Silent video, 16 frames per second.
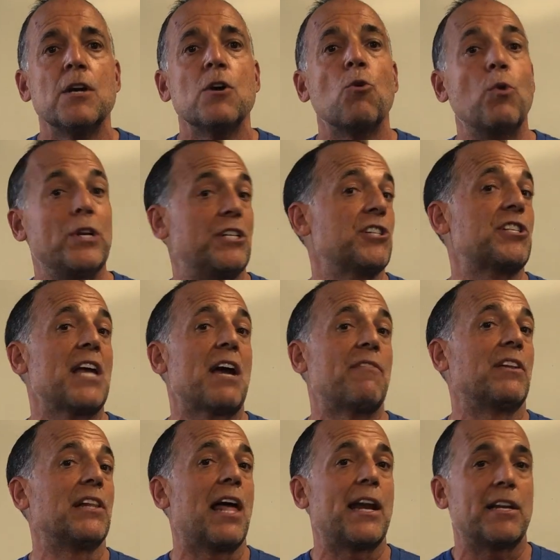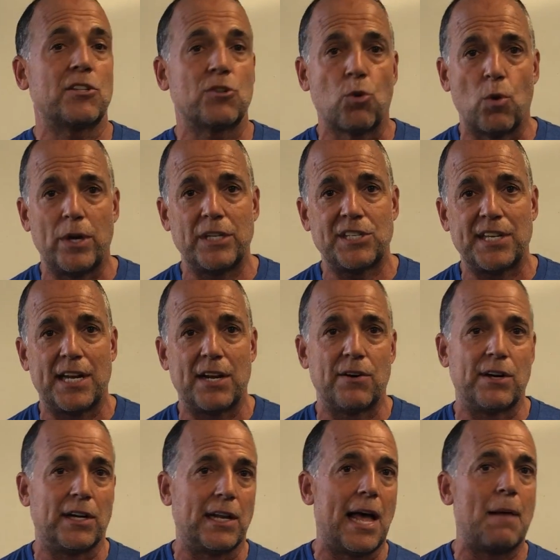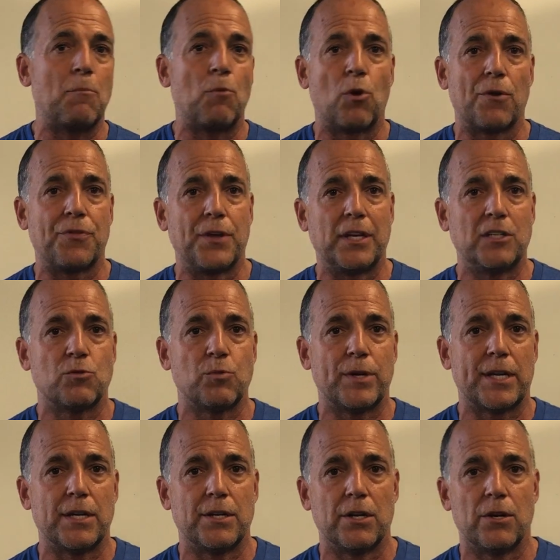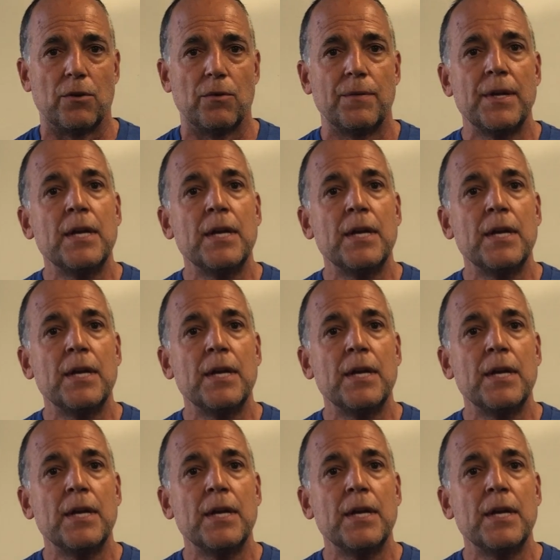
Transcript: We just have a lot of toys here and a lot more things we can do.